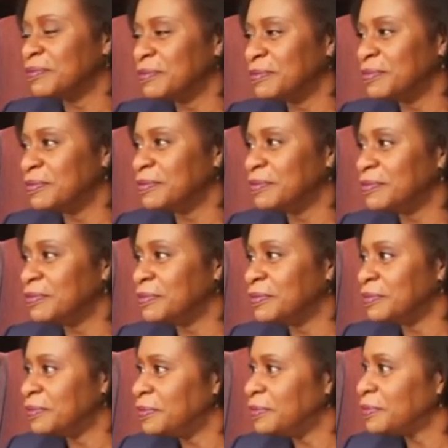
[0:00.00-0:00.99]

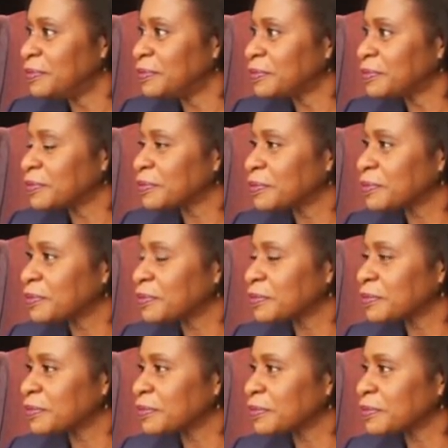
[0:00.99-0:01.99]

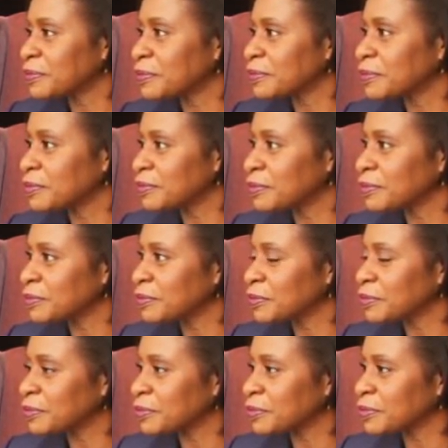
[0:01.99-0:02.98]

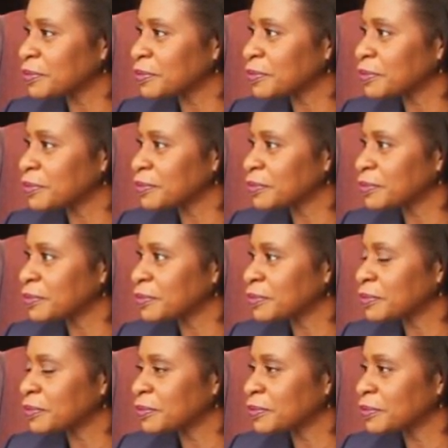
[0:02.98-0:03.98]

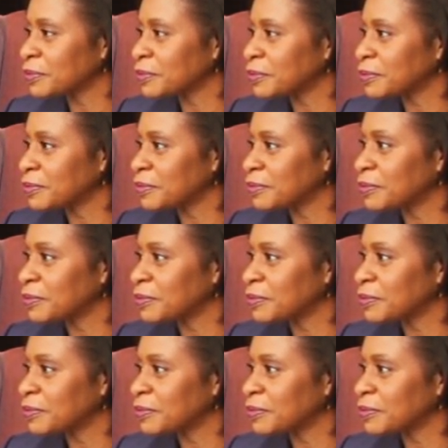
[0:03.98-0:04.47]
(not speaking)